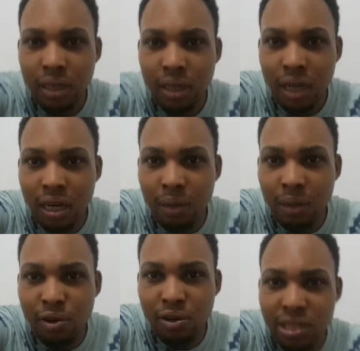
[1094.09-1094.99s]
Another
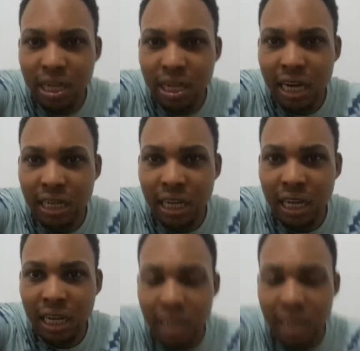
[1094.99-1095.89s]
person said
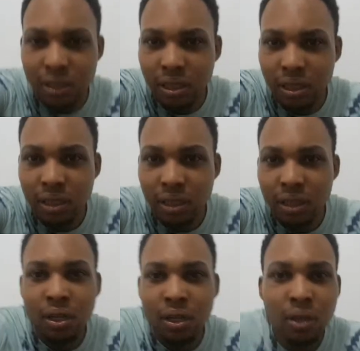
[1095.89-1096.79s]
Alkaline a lead.
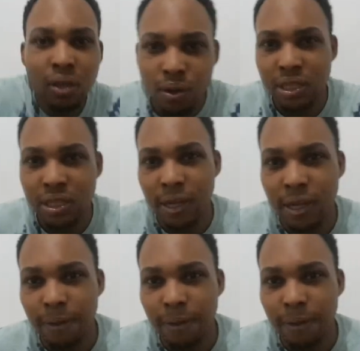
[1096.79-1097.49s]
What do you say?